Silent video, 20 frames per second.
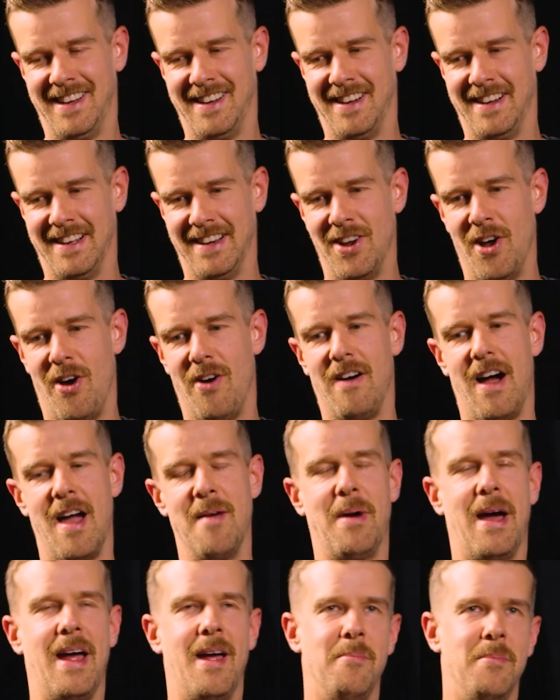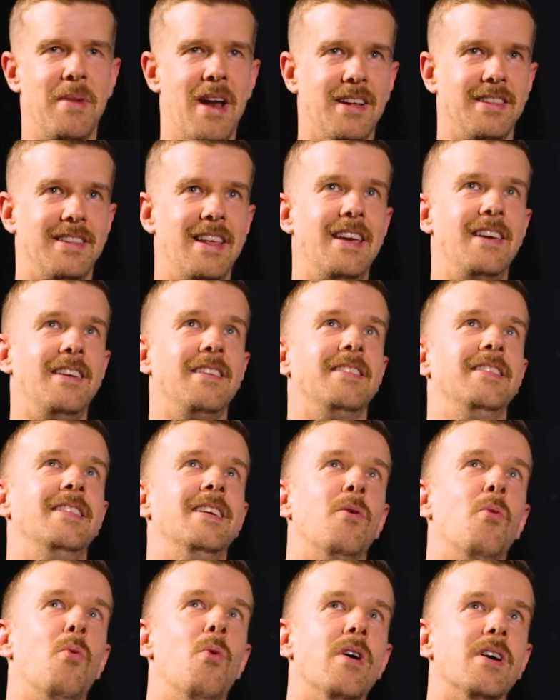No, I'm not
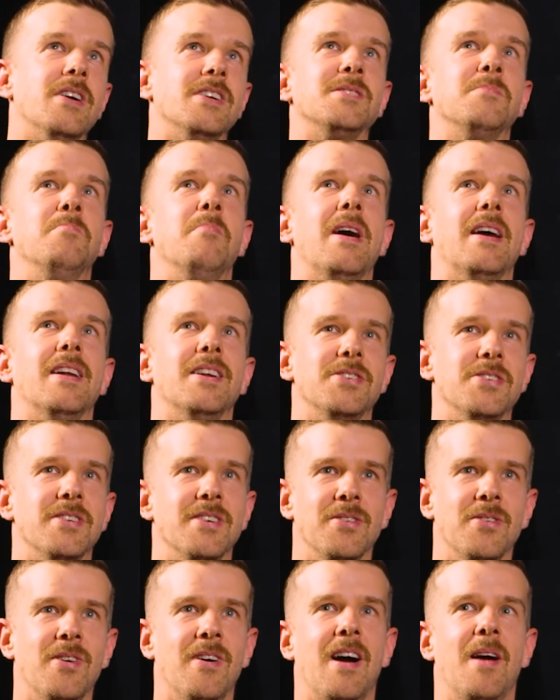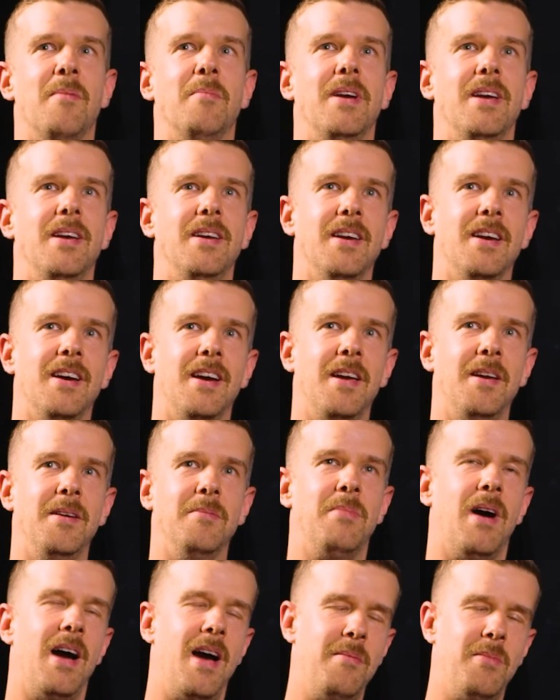the worst manager.
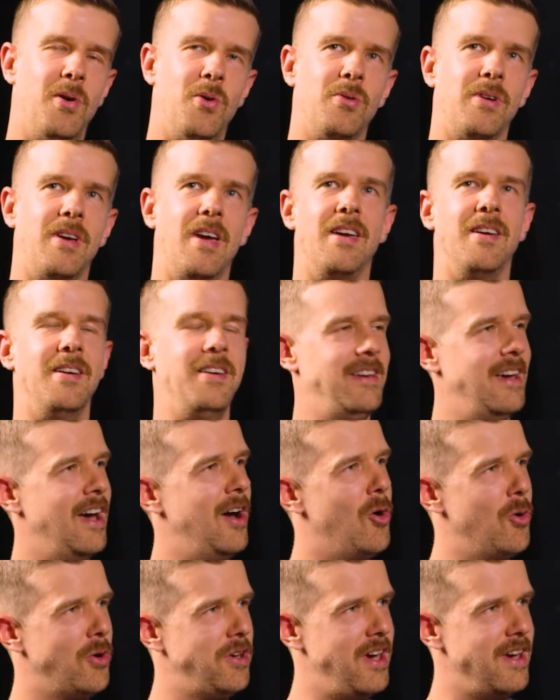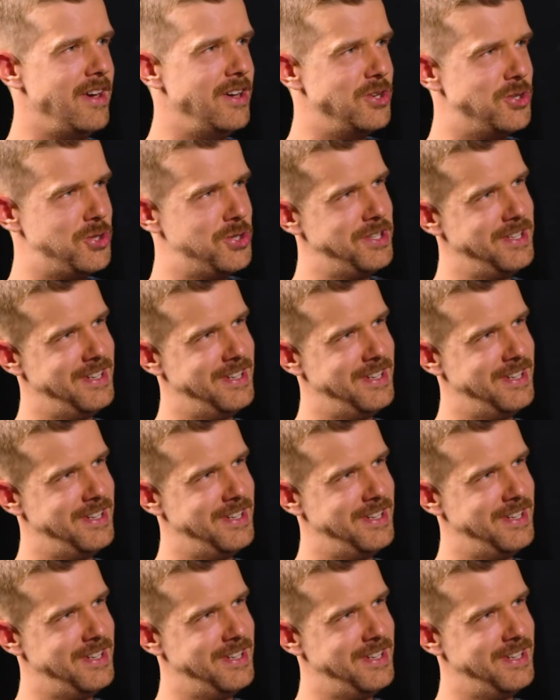I'm okayish.